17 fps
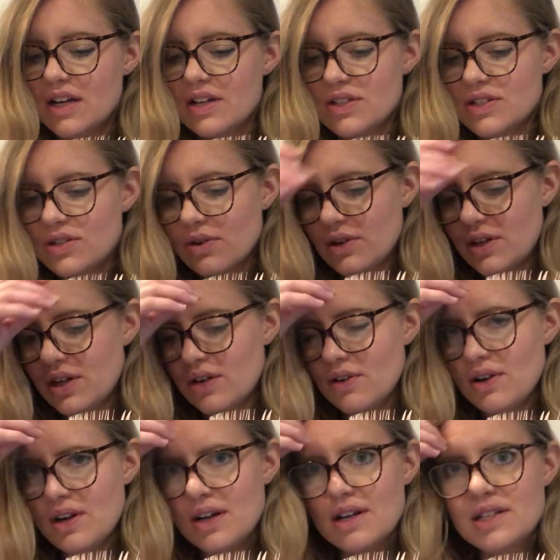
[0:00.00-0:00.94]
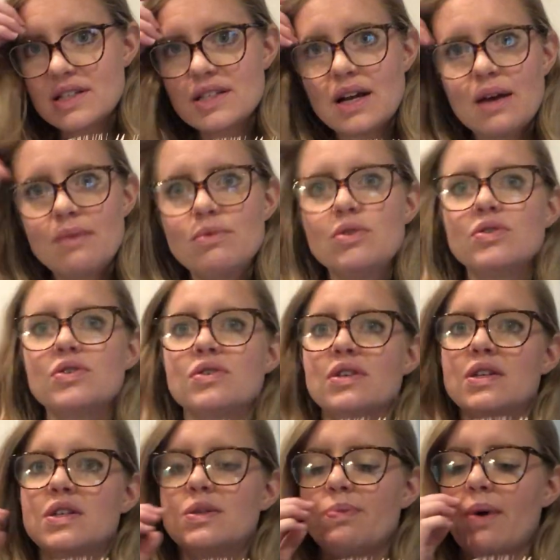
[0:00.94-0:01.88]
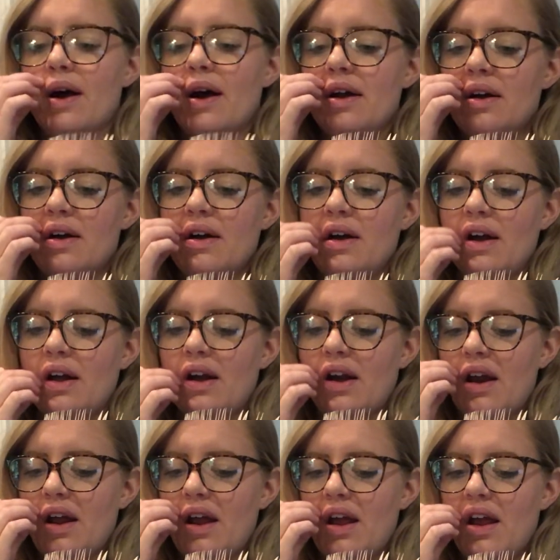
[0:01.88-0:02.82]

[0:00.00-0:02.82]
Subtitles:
So curious. I'm usually spot on.